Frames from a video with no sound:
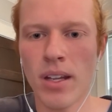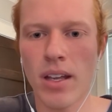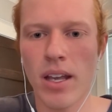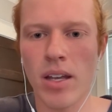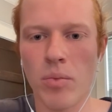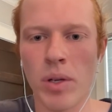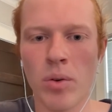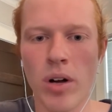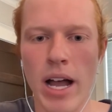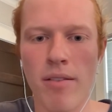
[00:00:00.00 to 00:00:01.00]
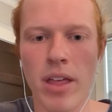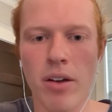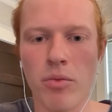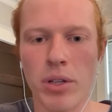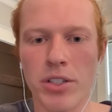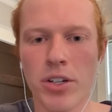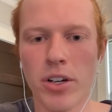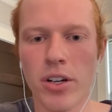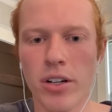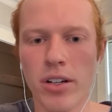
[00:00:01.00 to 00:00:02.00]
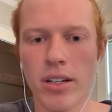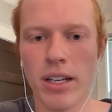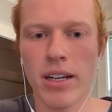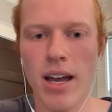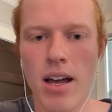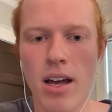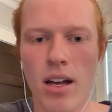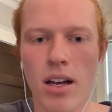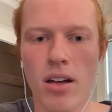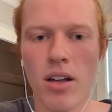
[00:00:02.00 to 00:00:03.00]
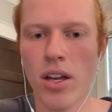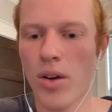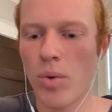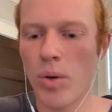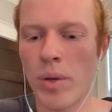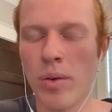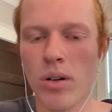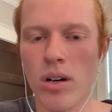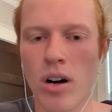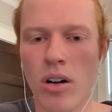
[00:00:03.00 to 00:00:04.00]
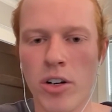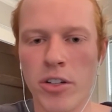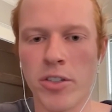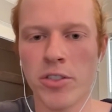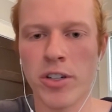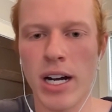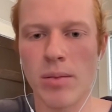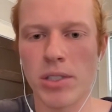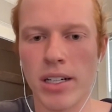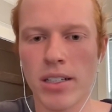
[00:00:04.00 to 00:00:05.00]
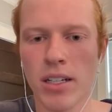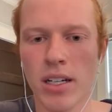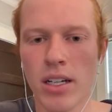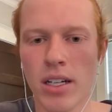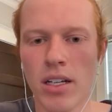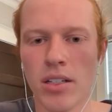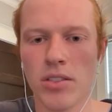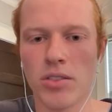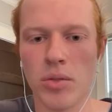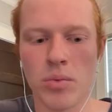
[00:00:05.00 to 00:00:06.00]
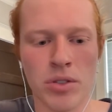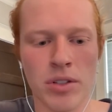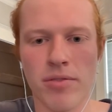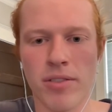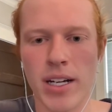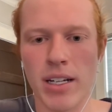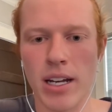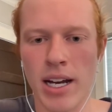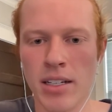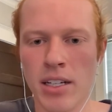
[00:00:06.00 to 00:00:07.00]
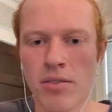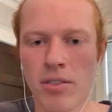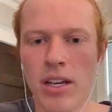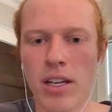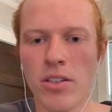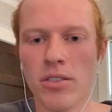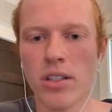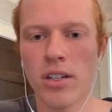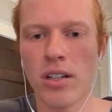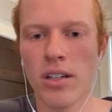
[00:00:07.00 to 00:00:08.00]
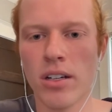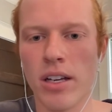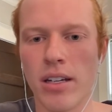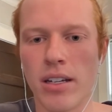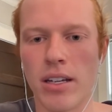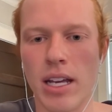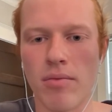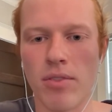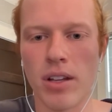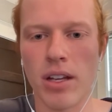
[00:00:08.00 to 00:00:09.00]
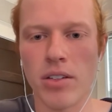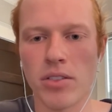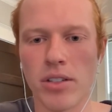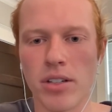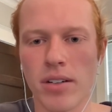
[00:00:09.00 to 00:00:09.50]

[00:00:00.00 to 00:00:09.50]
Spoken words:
and we will have that return in what we will call our user object. So we'll define an ID for that user and a name for that user.